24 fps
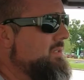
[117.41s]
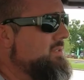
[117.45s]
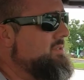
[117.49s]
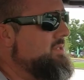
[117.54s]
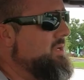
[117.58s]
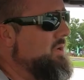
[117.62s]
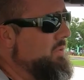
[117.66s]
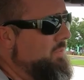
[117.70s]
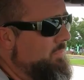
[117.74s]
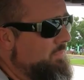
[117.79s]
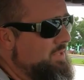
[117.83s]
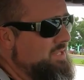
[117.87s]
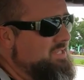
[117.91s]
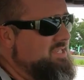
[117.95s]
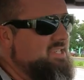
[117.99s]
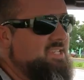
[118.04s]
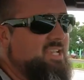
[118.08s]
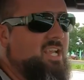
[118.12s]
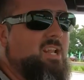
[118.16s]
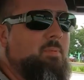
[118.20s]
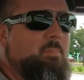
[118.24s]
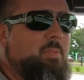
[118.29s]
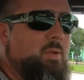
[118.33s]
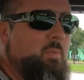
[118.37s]
So this is
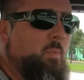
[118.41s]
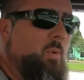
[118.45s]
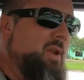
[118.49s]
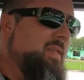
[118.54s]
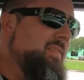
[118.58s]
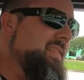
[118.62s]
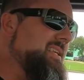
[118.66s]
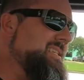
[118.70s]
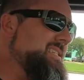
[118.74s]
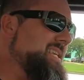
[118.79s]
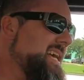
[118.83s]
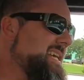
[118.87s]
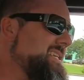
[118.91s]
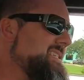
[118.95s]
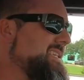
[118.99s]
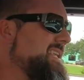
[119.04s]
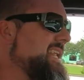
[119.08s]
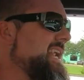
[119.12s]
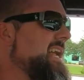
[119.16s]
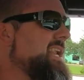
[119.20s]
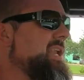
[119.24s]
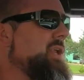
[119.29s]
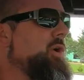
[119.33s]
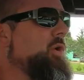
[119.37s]
going to be one of the tests
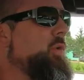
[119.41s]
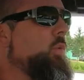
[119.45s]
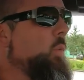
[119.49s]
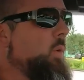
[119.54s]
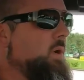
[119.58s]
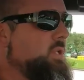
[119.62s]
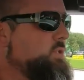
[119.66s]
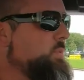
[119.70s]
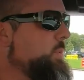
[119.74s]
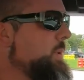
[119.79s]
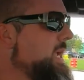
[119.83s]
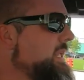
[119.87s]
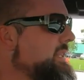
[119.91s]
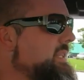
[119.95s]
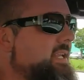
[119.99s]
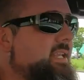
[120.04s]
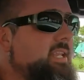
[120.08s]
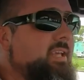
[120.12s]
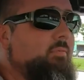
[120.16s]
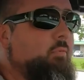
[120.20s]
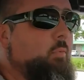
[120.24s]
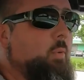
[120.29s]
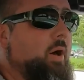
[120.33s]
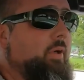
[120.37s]
that I do once we get the
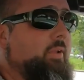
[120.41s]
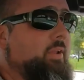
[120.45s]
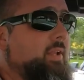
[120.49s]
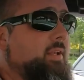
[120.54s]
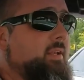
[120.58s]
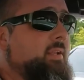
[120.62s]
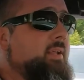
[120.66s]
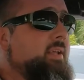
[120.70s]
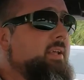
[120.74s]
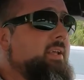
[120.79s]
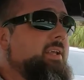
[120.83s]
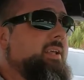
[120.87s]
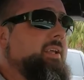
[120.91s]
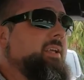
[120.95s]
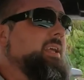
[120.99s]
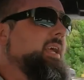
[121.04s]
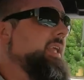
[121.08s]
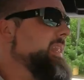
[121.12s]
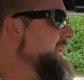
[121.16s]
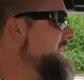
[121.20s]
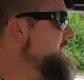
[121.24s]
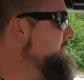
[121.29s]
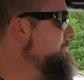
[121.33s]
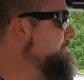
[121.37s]
diff welded,
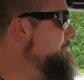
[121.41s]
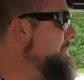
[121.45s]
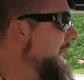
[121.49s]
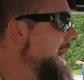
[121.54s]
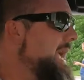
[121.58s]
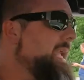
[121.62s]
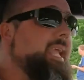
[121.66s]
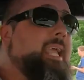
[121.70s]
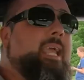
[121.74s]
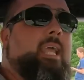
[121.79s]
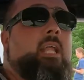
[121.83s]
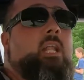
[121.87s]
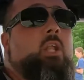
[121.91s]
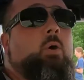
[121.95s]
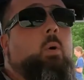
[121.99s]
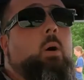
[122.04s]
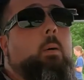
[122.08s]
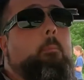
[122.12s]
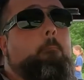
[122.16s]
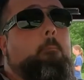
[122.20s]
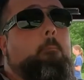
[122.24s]
and that's backing into a